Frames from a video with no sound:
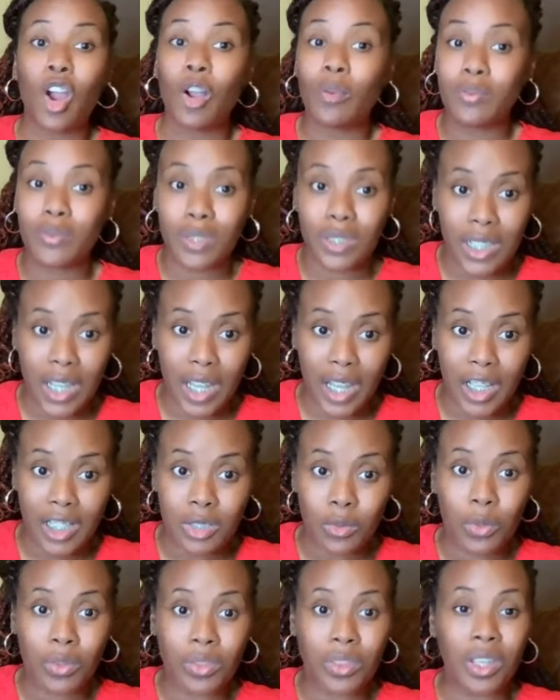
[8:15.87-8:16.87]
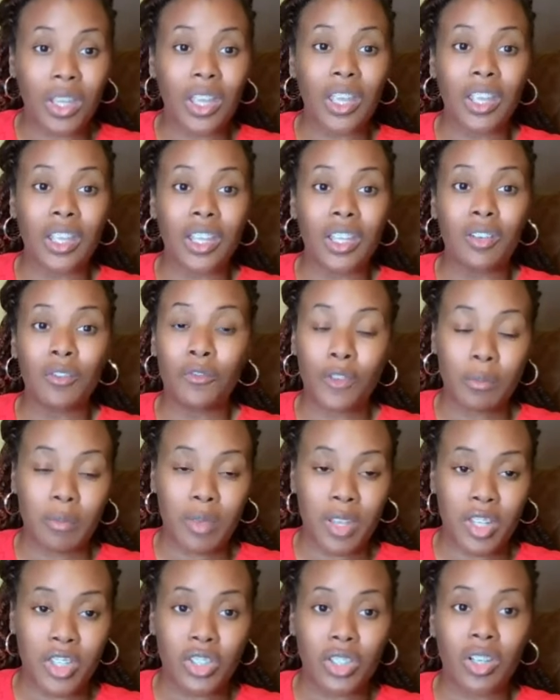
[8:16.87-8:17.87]
up to date with the
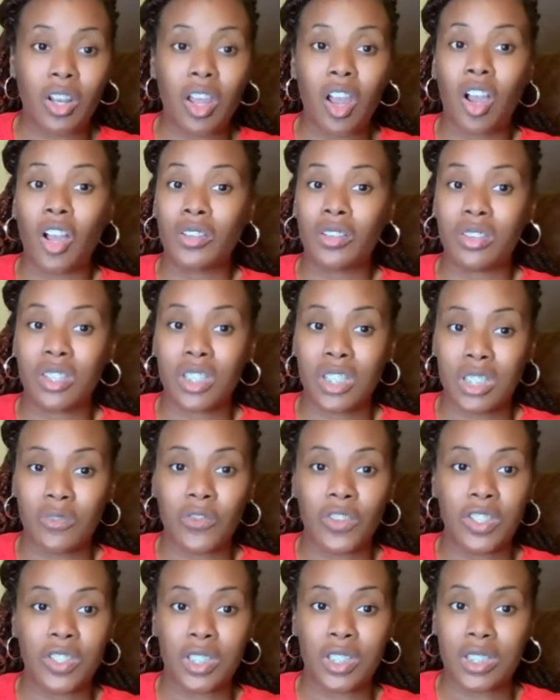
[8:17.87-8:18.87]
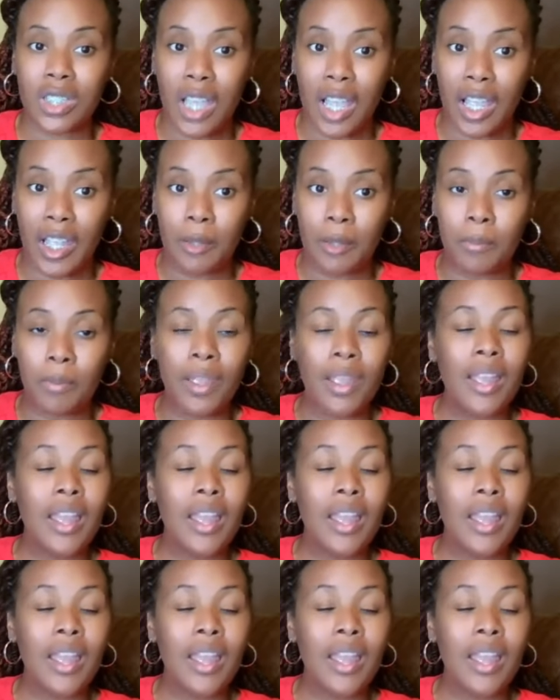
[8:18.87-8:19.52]
information on this visa type,